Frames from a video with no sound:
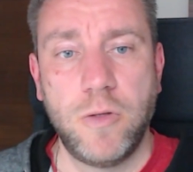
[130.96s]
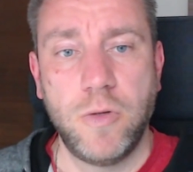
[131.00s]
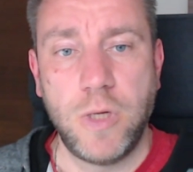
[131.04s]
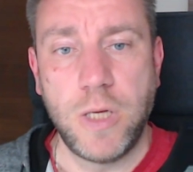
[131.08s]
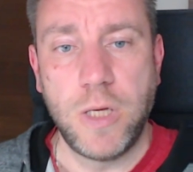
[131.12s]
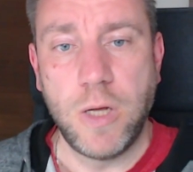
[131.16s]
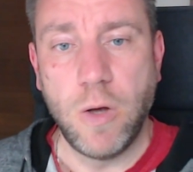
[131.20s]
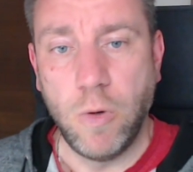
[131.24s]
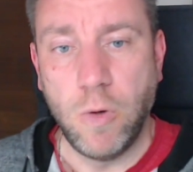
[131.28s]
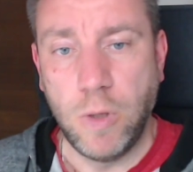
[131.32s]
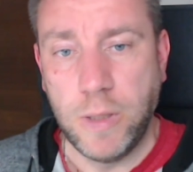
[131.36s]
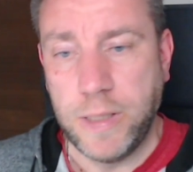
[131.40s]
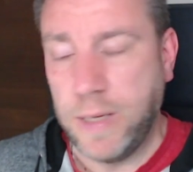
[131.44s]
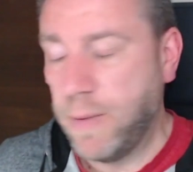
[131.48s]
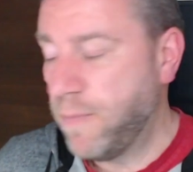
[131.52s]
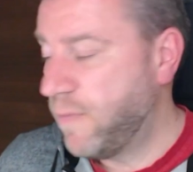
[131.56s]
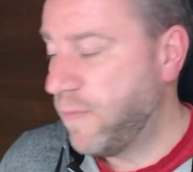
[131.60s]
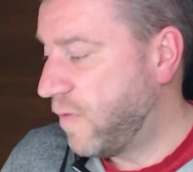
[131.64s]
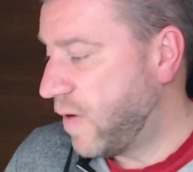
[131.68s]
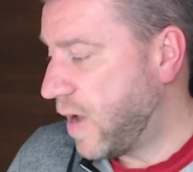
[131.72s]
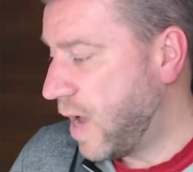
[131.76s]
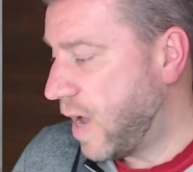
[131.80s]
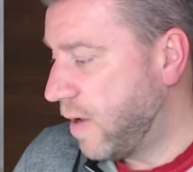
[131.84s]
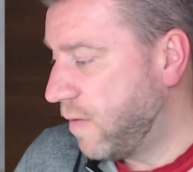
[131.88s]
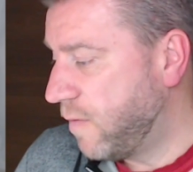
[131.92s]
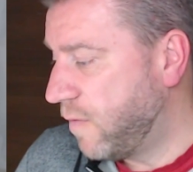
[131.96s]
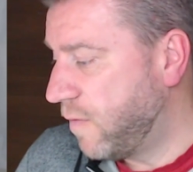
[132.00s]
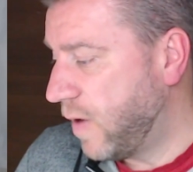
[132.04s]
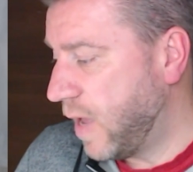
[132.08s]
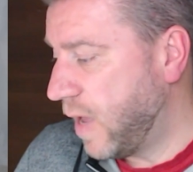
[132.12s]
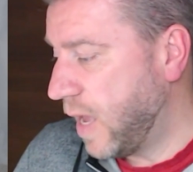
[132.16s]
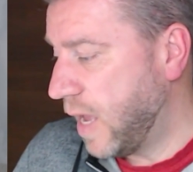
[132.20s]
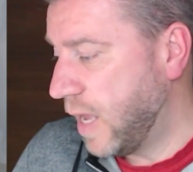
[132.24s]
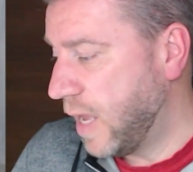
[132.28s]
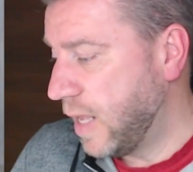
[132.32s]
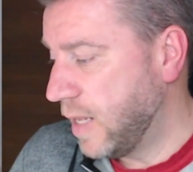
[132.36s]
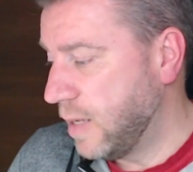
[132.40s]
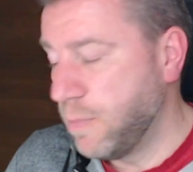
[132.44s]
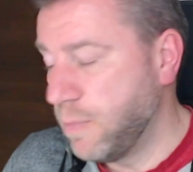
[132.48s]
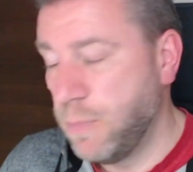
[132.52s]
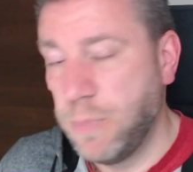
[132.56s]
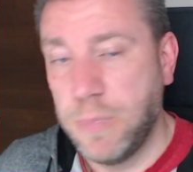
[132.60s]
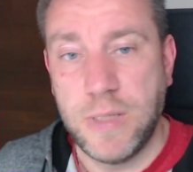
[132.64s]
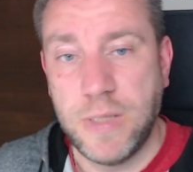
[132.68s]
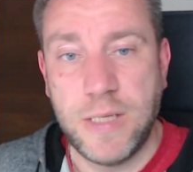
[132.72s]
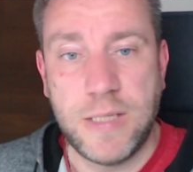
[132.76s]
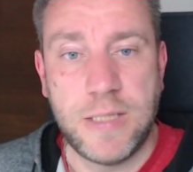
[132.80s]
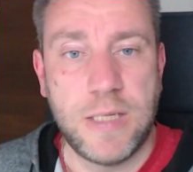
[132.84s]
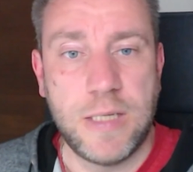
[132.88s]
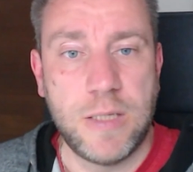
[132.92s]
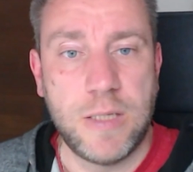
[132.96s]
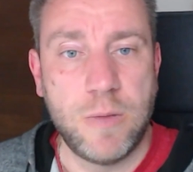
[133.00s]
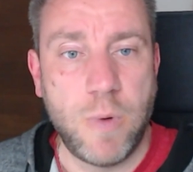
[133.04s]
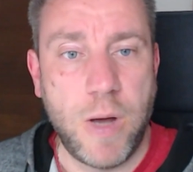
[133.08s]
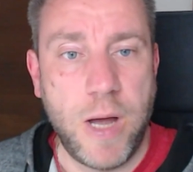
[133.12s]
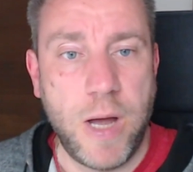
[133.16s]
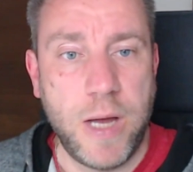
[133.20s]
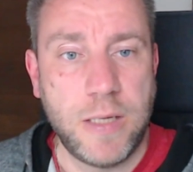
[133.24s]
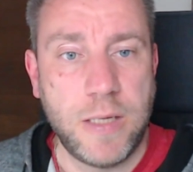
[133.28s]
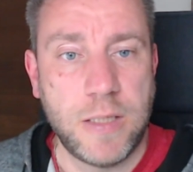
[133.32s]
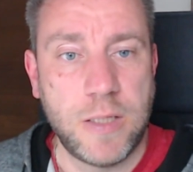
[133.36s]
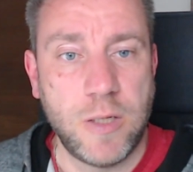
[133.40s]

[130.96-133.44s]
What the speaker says: old M5, and this is white.